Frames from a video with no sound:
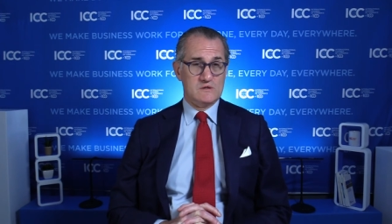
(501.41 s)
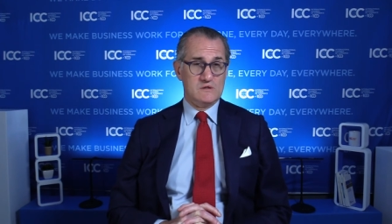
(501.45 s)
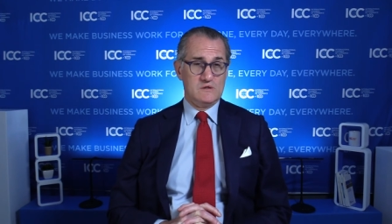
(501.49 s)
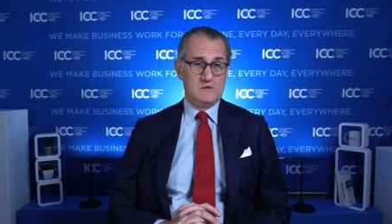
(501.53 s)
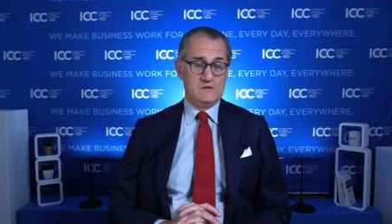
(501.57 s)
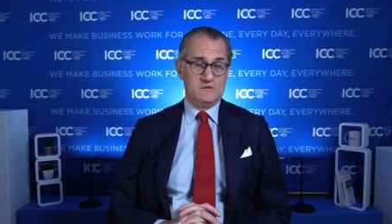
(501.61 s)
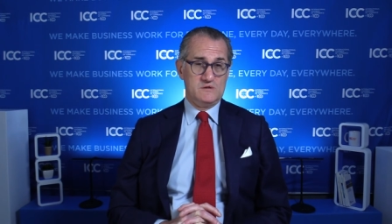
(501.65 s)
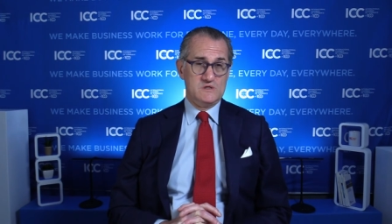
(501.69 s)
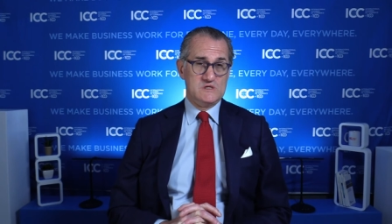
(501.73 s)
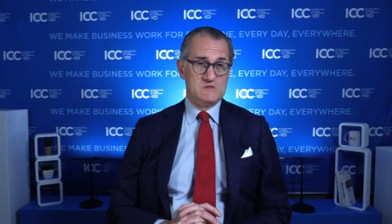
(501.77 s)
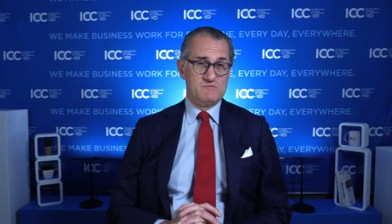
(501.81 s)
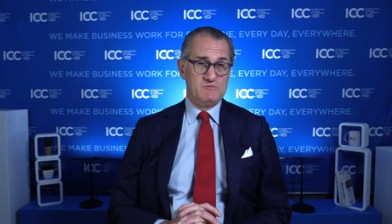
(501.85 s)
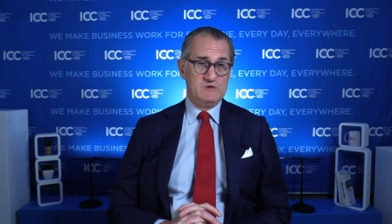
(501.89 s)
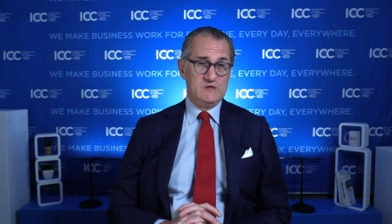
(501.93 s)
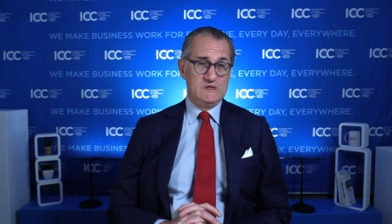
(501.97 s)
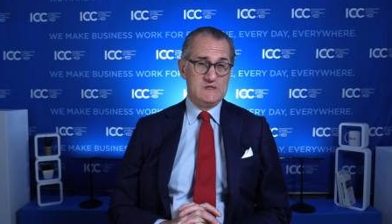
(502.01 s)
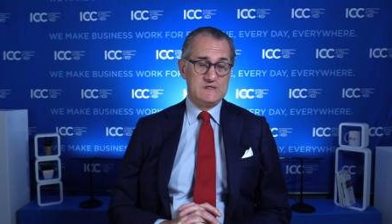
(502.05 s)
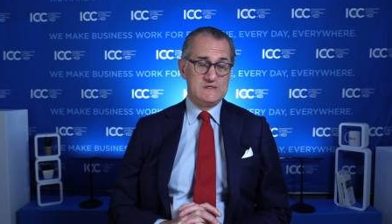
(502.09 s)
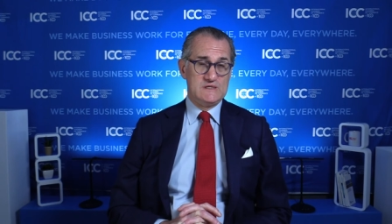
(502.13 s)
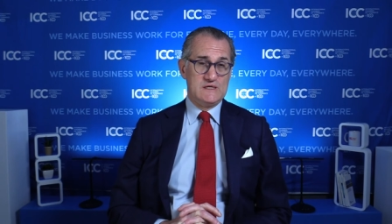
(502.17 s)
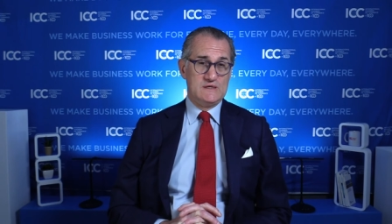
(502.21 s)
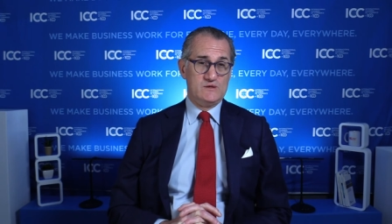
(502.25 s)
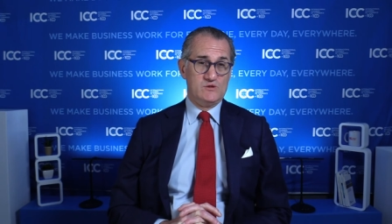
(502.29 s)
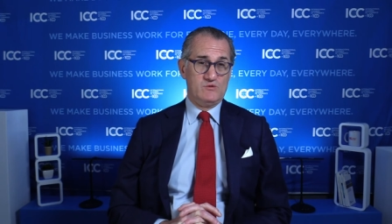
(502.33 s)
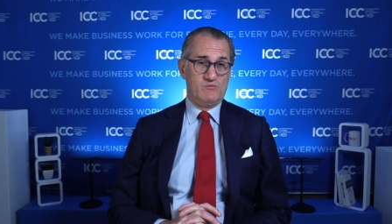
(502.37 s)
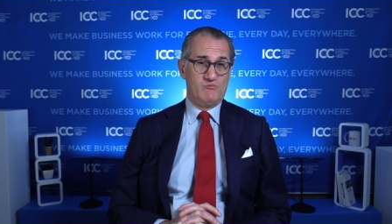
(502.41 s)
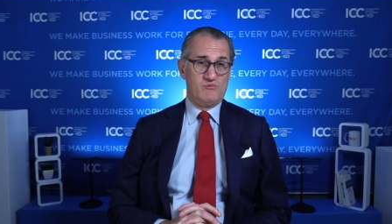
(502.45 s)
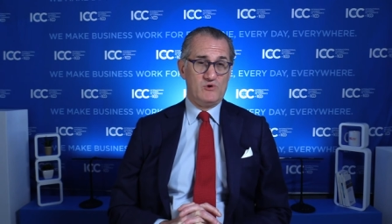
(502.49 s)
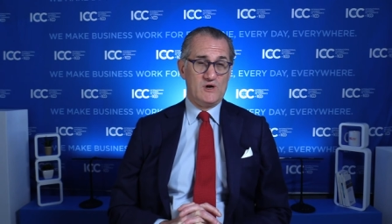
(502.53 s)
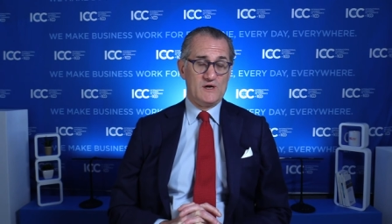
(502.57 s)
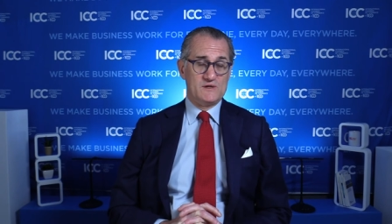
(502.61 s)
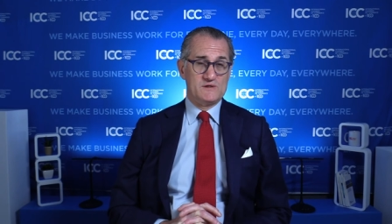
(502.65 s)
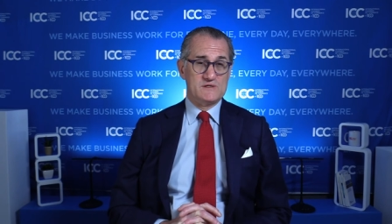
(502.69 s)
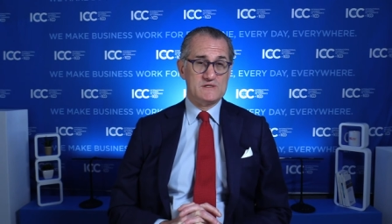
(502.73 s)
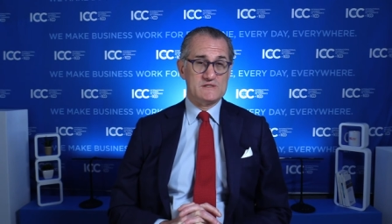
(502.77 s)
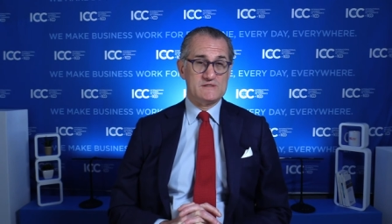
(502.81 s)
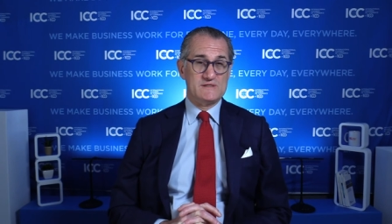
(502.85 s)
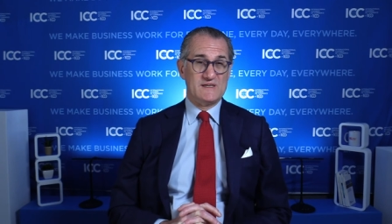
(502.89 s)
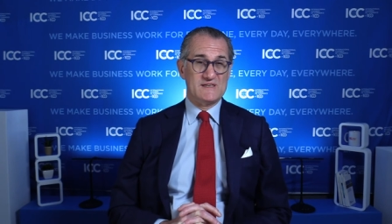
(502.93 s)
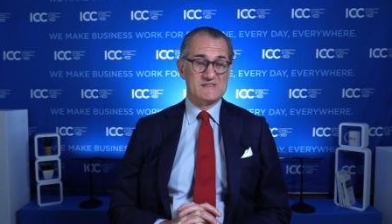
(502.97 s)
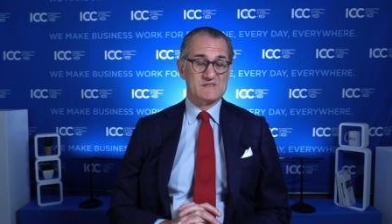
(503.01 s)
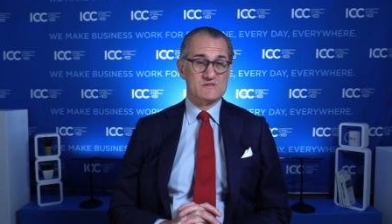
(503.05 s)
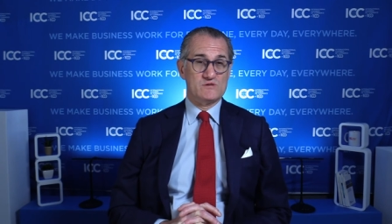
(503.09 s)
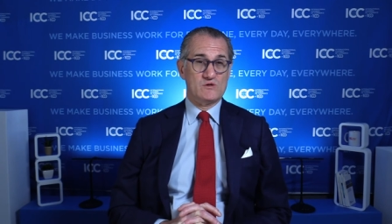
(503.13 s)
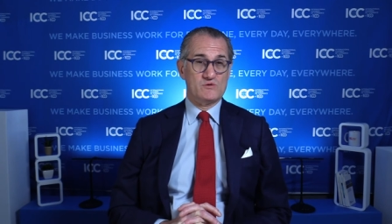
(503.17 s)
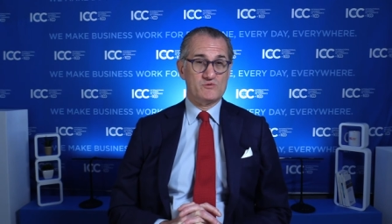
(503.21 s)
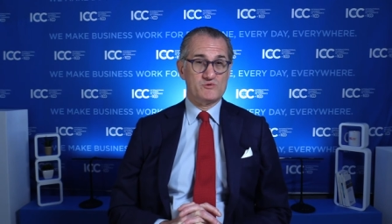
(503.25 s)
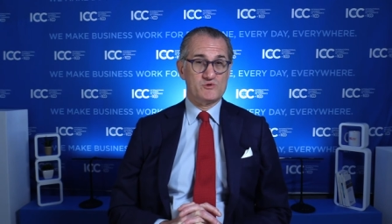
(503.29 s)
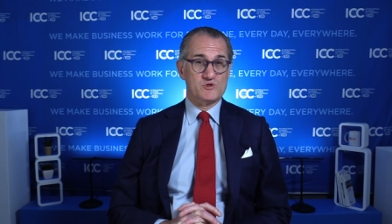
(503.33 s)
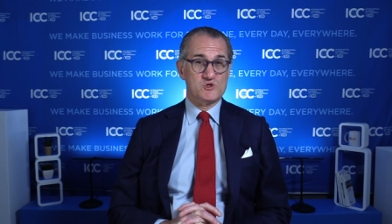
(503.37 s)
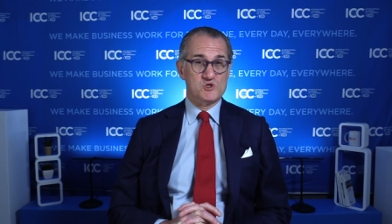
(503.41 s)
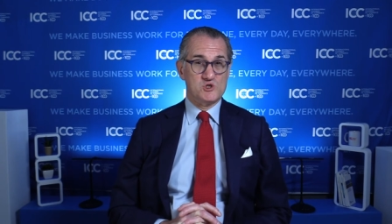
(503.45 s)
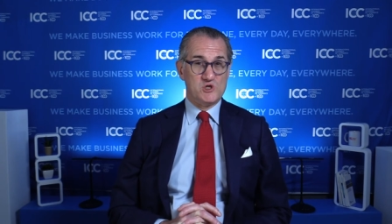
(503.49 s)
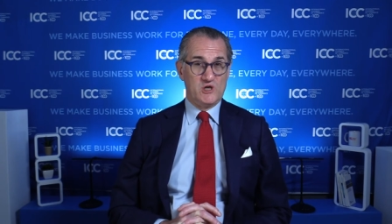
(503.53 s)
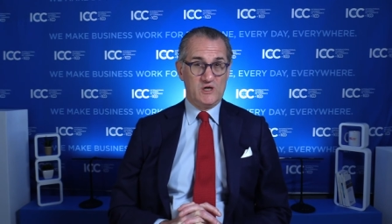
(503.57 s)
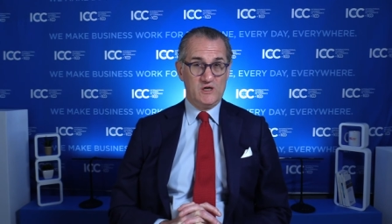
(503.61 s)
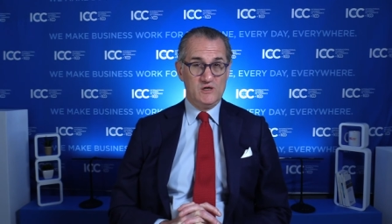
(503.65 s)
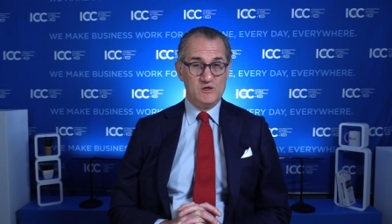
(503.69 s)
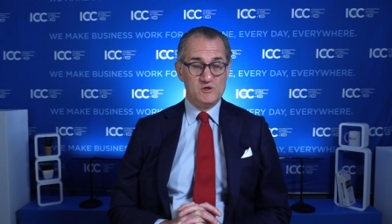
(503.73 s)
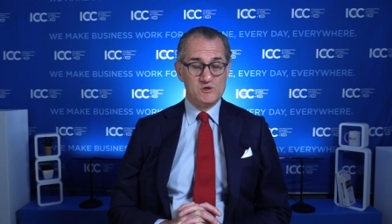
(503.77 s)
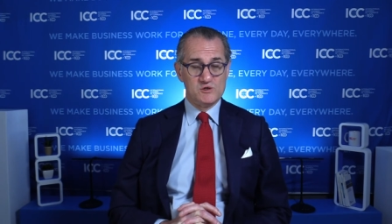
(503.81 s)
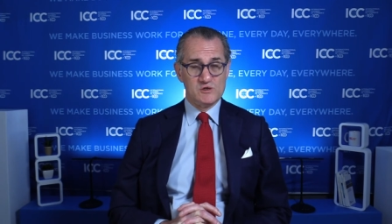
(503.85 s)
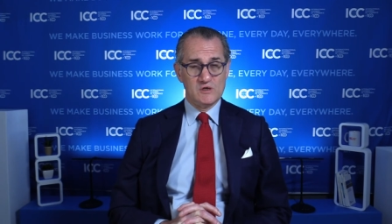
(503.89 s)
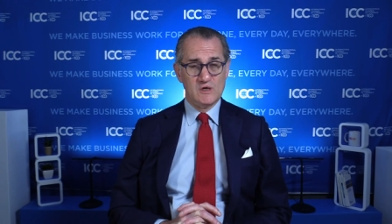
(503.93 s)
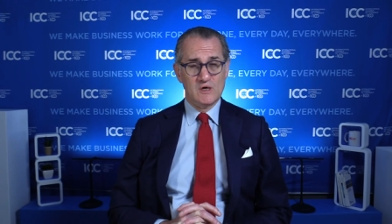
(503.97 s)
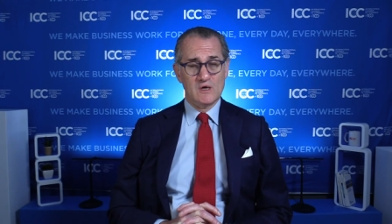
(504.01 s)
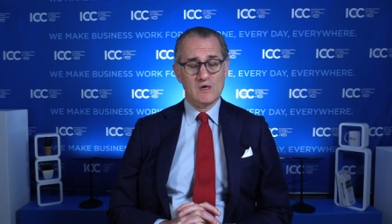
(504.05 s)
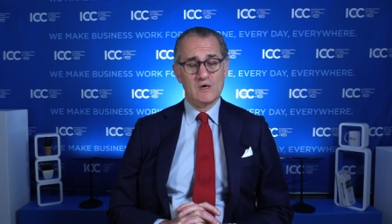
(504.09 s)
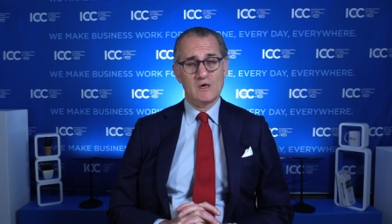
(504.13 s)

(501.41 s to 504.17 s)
Uh, this being said, the practice does not change.